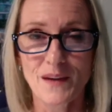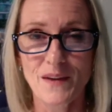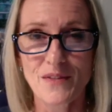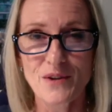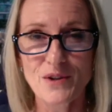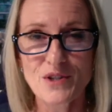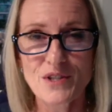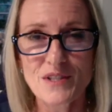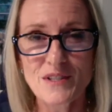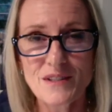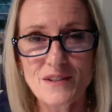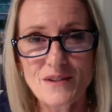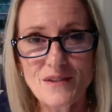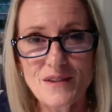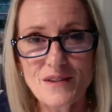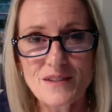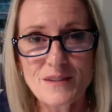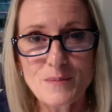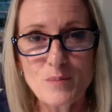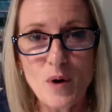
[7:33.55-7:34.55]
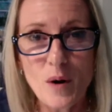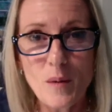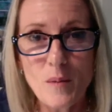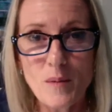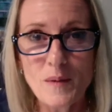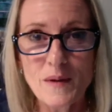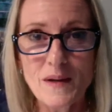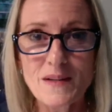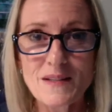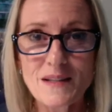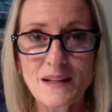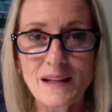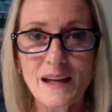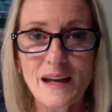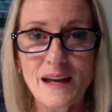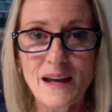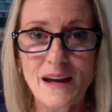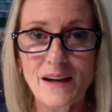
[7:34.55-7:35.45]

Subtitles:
There's probably a delay.